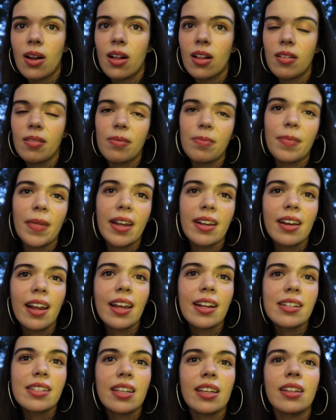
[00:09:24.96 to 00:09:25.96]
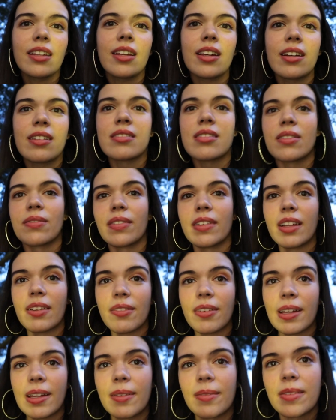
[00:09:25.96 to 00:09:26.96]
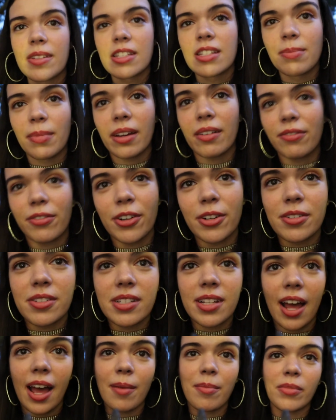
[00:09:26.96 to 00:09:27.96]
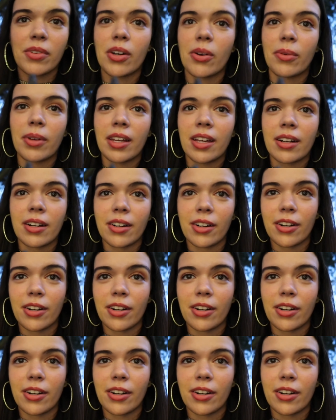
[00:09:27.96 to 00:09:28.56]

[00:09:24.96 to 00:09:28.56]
all of my nineteen years of living, this is my first time going in a